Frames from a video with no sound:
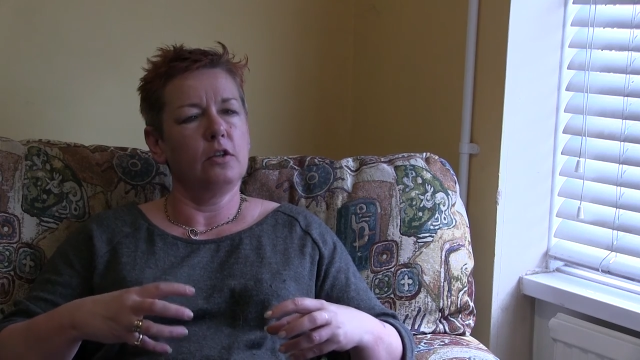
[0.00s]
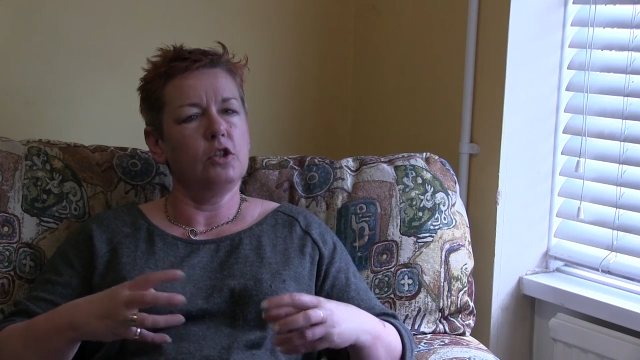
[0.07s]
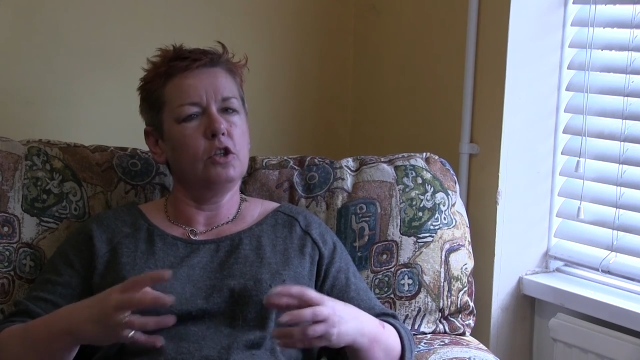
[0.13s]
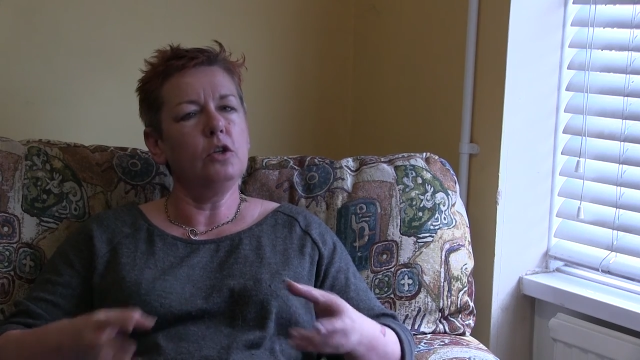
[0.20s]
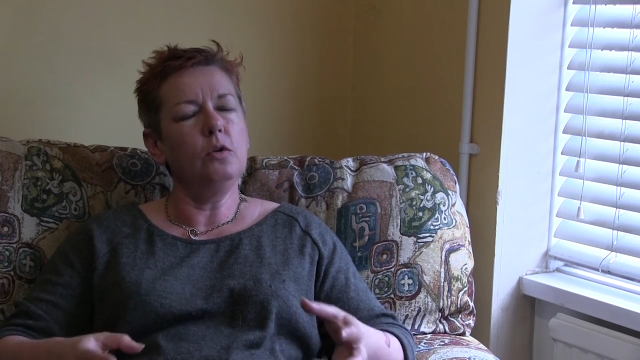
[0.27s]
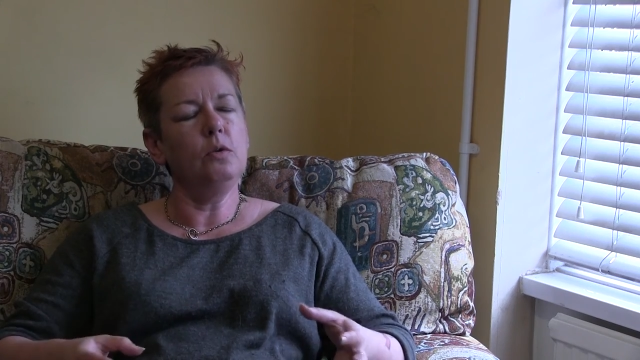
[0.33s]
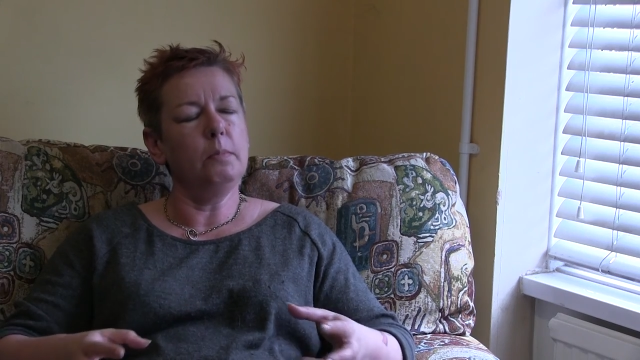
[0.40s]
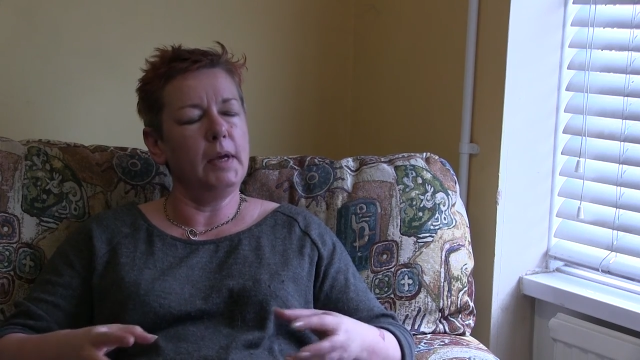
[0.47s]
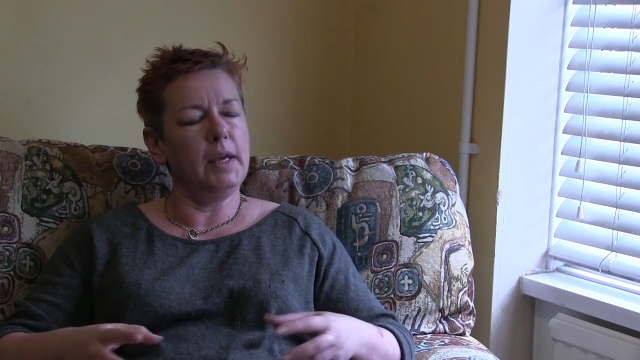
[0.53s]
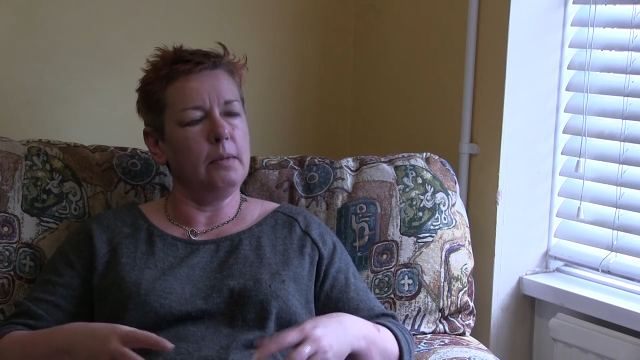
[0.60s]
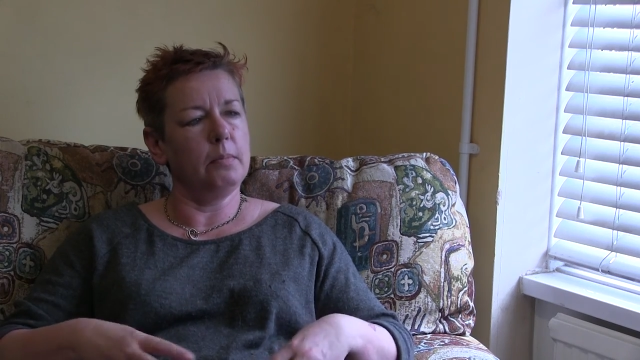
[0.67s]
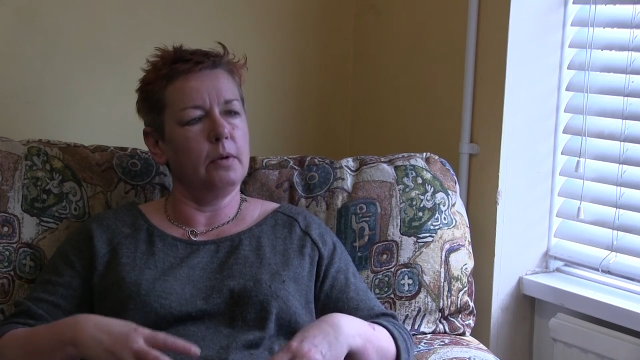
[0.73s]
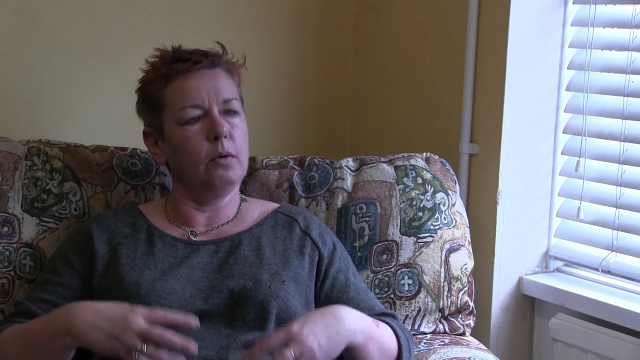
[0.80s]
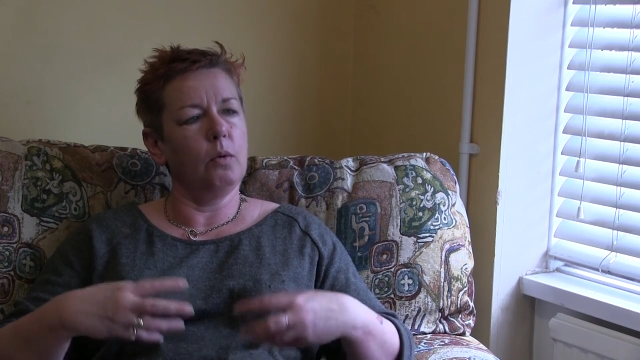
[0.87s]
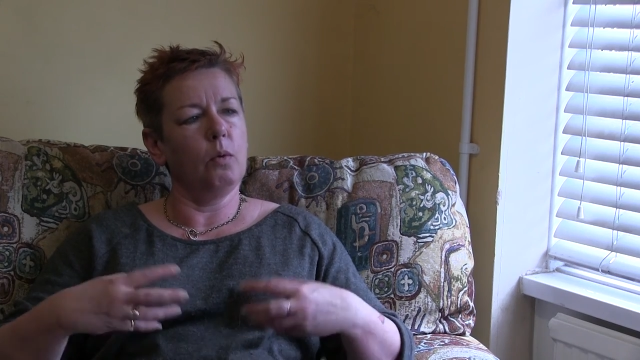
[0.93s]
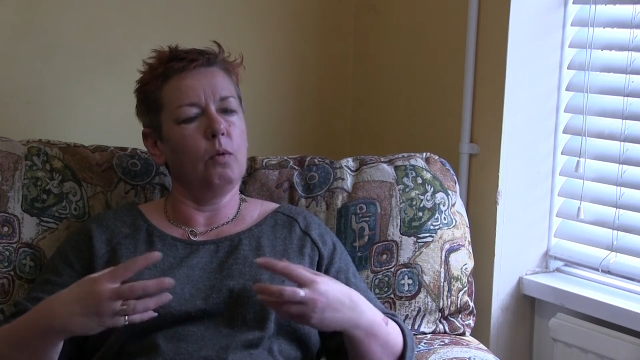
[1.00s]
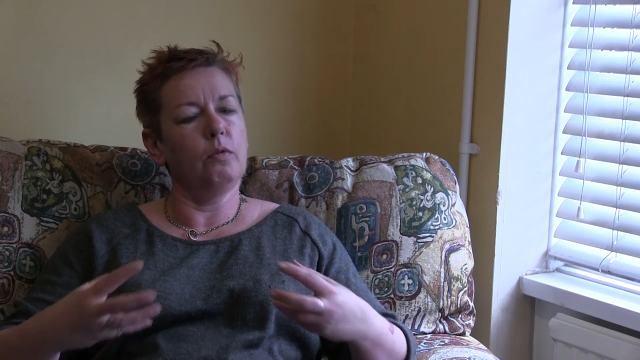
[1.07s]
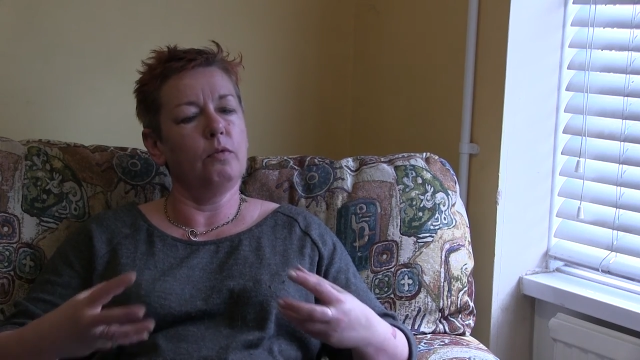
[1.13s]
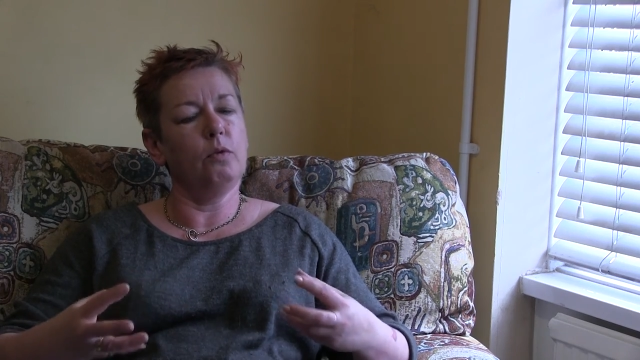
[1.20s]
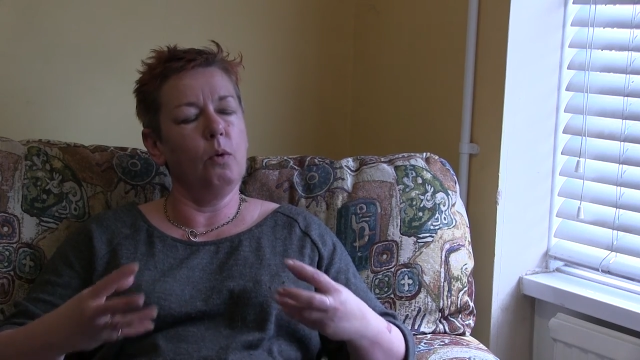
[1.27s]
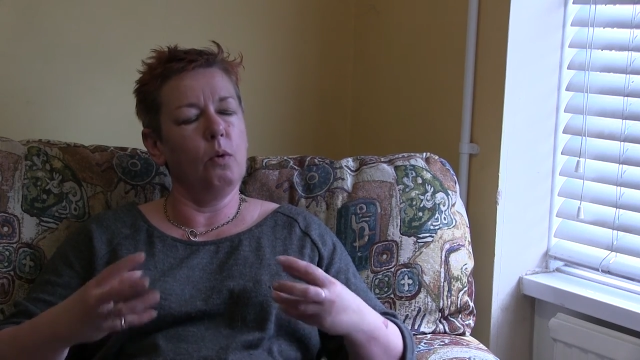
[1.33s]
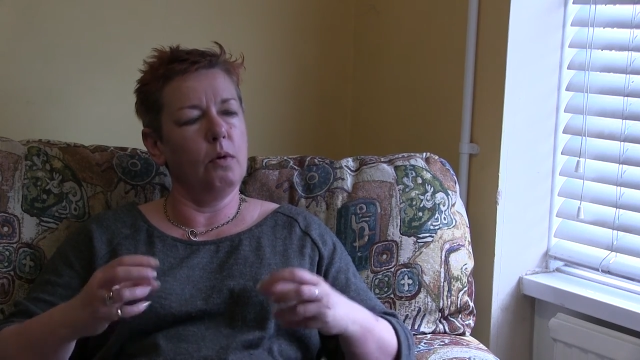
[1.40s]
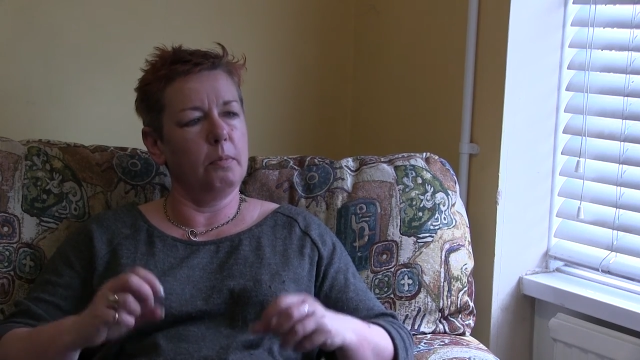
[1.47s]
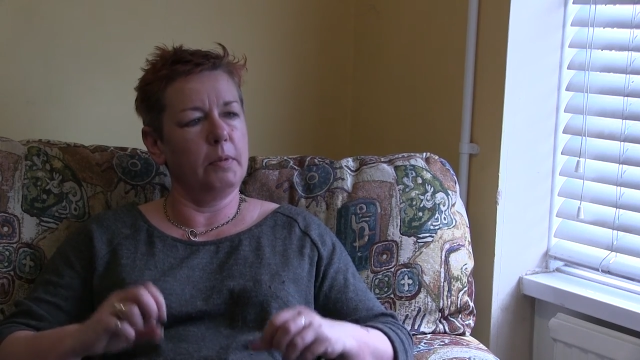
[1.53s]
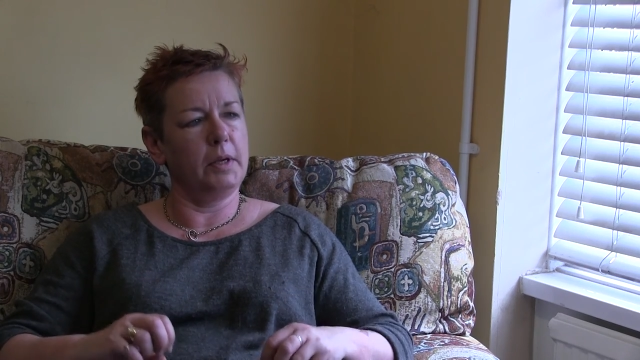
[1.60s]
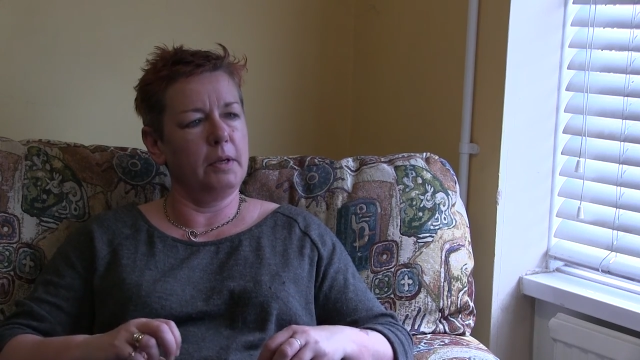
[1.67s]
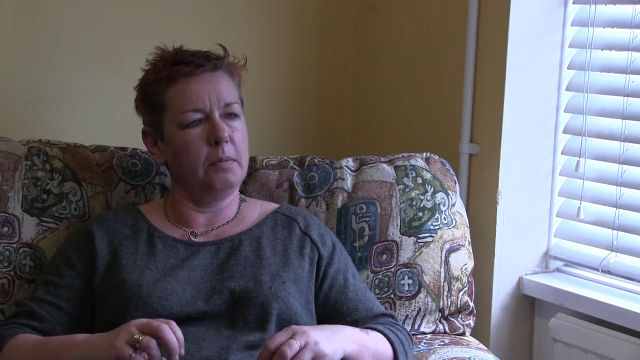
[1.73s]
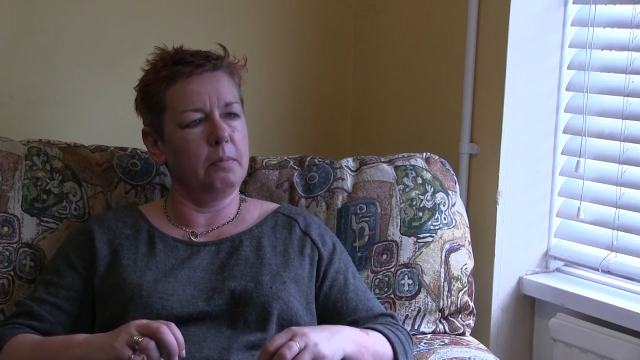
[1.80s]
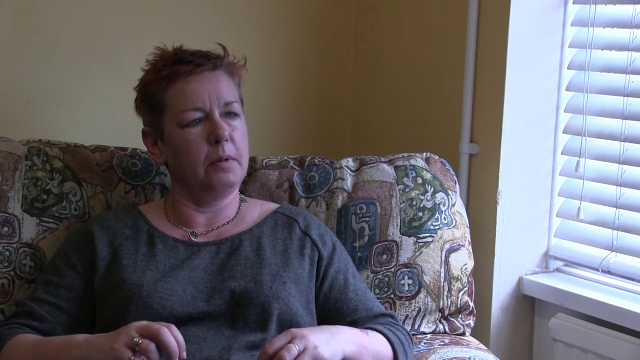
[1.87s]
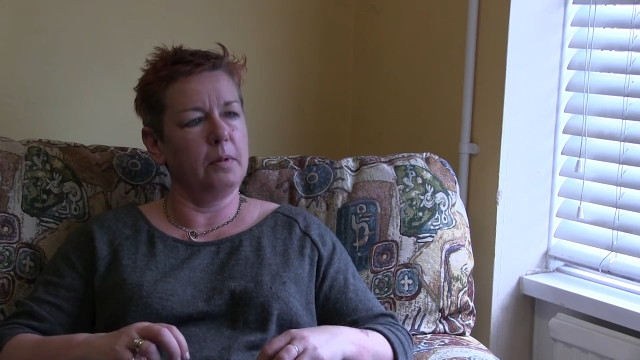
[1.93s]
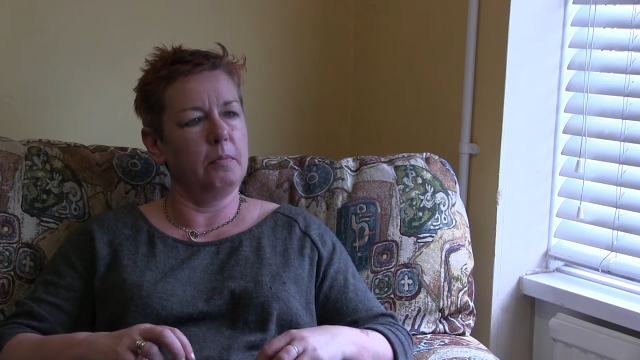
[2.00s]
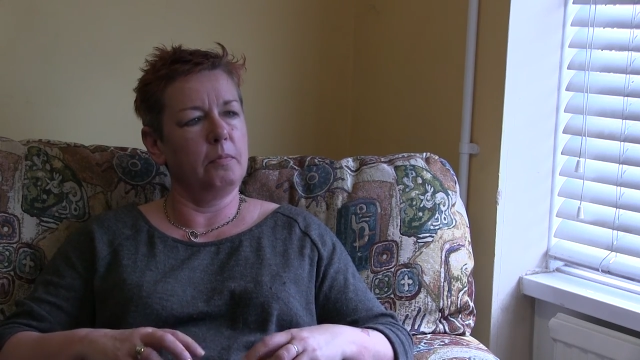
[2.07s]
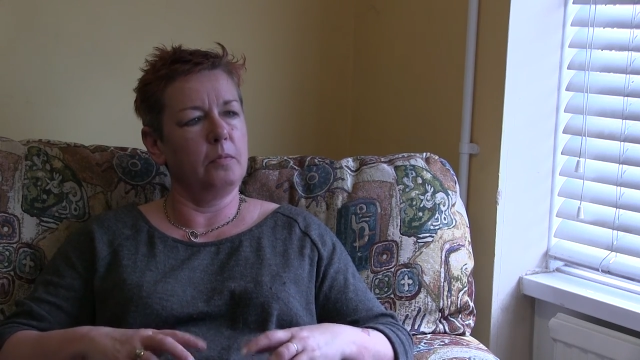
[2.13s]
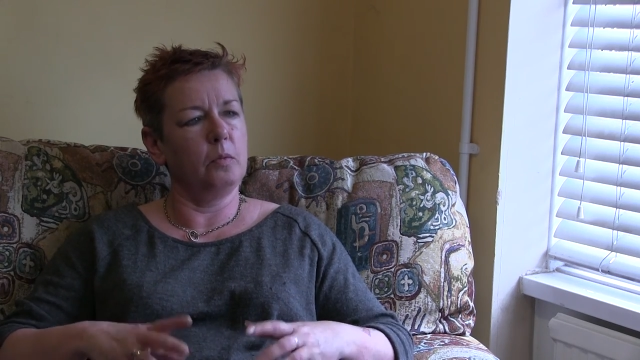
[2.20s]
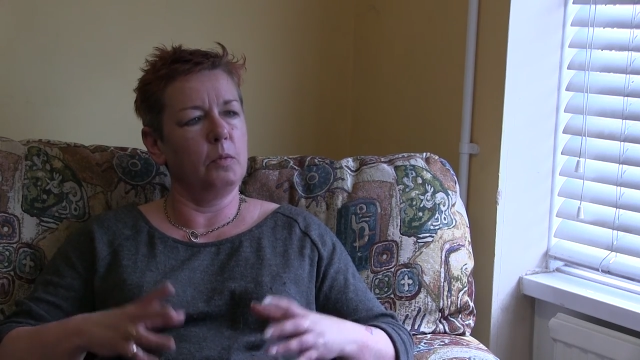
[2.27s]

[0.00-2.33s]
to people or for people,